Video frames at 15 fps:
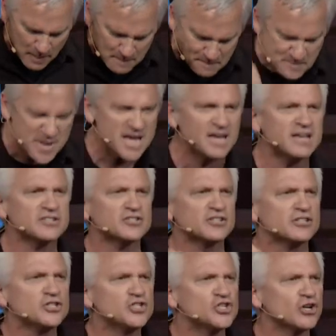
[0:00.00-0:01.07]
the biggest
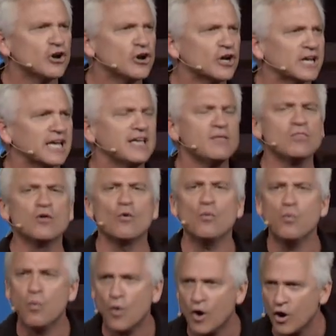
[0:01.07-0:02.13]
jerk in the
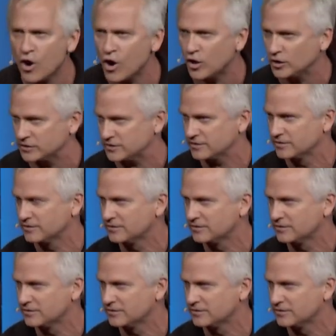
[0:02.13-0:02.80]
world.